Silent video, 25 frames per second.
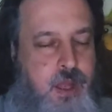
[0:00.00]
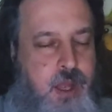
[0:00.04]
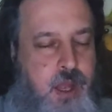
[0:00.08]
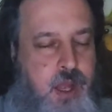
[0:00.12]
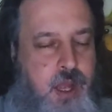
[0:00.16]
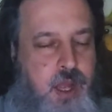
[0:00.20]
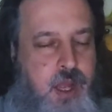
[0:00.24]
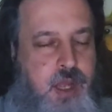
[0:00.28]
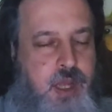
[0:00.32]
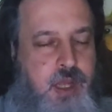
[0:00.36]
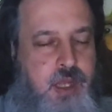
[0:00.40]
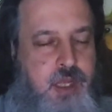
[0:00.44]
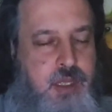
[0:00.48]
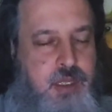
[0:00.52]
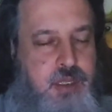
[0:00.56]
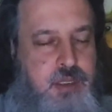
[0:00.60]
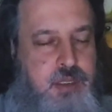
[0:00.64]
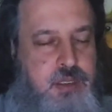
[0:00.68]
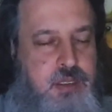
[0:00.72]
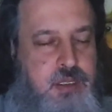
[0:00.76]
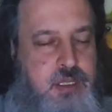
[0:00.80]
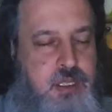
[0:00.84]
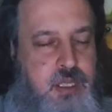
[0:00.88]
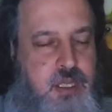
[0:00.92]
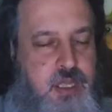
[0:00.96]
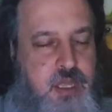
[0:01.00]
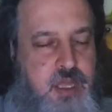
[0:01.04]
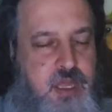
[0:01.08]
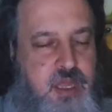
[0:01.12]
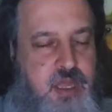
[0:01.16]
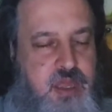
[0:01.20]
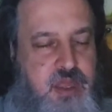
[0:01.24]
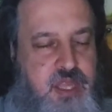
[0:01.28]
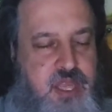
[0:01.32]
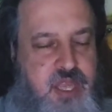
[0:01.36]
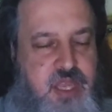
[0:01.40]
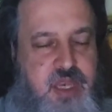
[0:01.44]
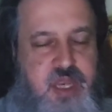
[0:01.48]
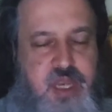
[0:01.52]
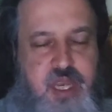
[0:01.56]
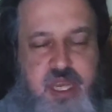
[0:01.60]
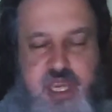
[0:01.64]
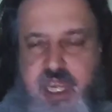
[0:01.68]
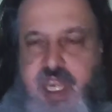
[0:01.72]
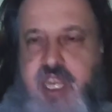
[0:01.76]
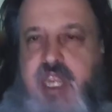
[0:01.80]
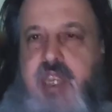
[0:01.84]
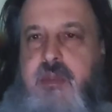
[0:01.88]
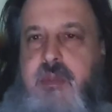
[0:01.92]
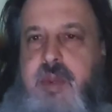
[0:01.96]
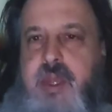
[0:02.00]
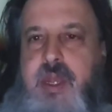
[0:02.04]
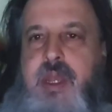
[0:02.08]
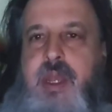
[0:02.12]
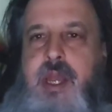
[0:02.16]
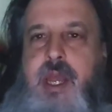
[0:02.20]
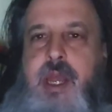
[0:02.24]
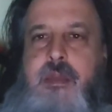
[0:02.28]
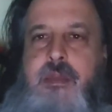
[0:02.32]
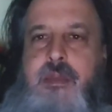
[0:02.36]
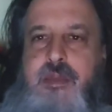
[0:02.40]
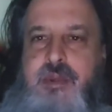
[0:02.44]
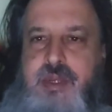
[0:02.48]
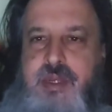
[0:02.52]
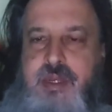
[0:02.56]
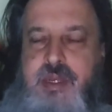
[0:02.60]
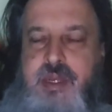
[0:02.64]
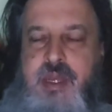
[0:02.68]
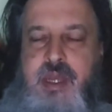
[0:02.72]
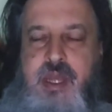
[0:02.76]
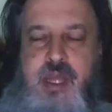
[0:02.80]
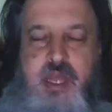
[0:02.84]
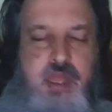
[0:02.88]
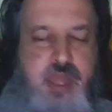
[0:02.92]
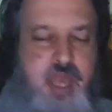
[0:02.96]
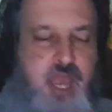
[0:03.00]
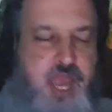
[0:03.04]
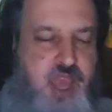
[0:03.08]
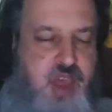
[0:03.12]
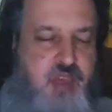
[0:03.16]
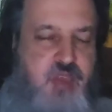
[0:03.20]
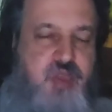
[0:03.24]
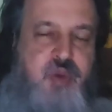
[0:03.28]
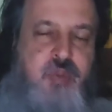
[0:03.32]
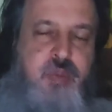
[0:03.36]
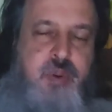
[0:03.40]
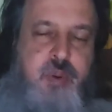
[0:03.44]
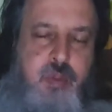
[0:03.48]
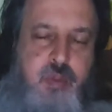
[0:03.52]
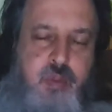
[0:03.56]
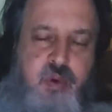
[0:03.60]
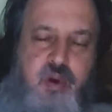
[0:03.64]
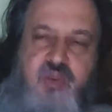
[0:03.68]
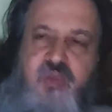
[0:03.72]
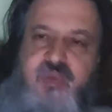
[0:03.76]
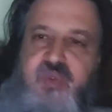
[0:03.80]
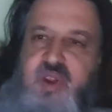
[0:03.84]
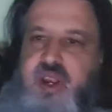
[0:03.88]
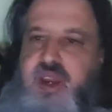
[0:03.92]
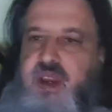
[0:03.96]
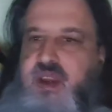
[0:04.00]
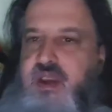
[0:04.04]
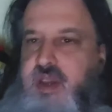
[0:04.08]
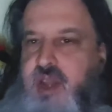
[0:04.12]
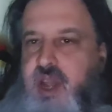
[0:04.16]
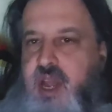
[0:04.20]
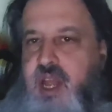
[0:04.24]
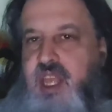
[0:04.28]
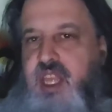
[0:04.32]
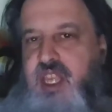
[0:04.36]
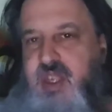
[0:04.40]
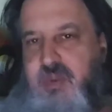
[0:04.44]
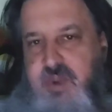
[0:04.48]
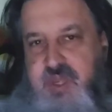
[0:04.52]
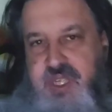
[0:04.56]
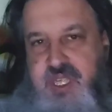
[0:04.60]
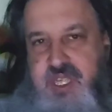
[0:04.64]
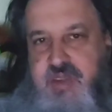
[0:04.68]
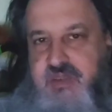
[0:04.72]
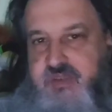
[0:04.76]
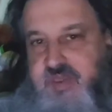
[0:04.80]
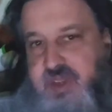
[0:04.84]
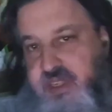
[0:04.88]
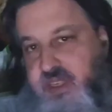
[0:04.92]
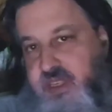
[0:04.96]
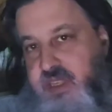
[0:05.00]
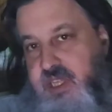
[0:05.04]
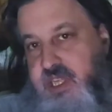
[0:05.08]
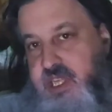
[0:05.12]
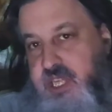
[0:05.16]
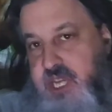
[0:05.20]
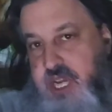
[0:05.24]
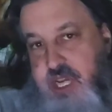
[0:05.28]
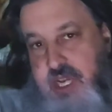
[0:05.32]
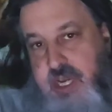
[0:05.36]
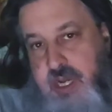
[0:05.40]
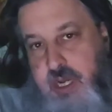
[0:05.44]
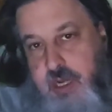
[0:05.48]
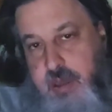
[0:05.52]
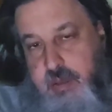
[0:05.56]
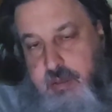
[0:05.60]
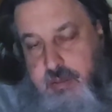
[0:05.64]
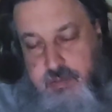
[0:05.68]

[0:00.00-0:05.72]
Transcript: then he becomes anthropomorphic, not specific to the gender.